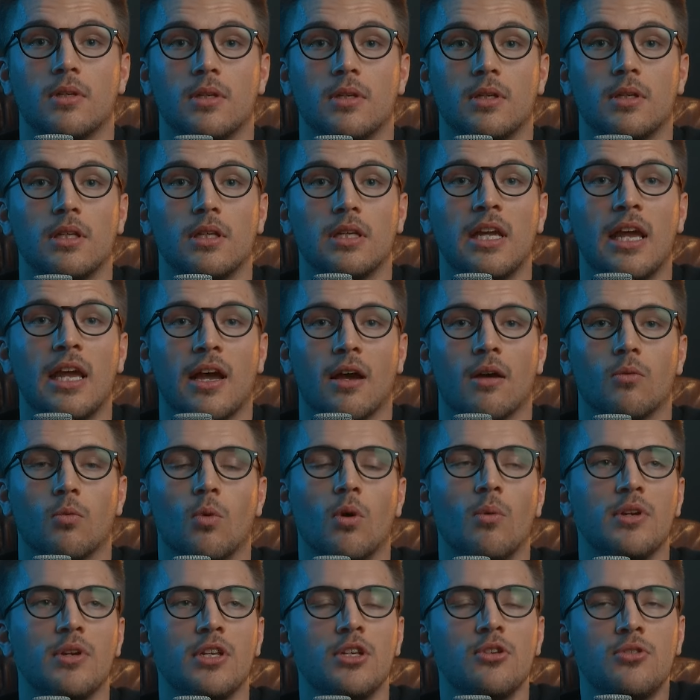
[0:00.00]
Yeah. Well,
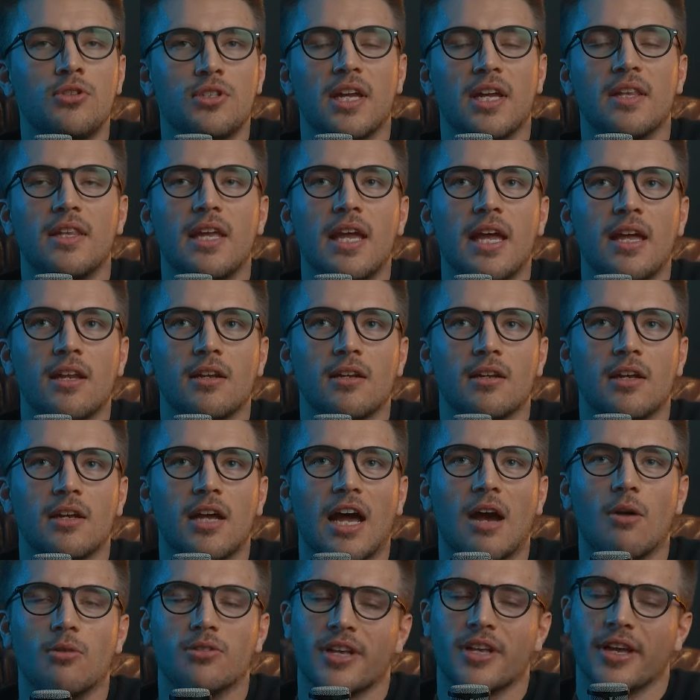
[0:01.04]
when you said that,
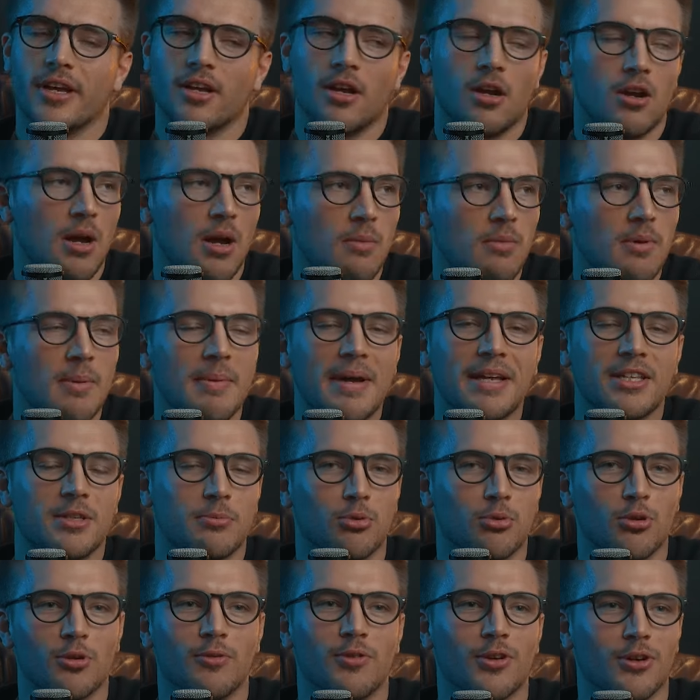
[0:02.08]
I was like, oh, I'm about to
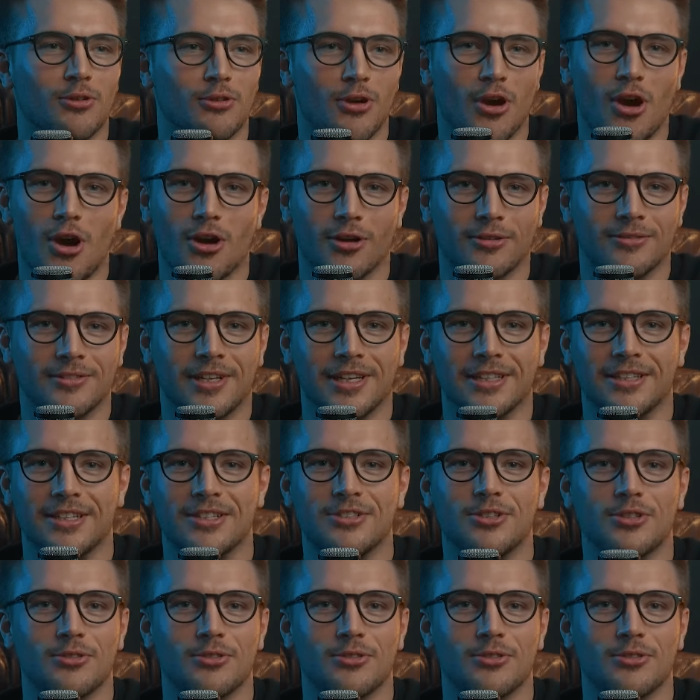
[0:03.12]
prove her wrong. Like this is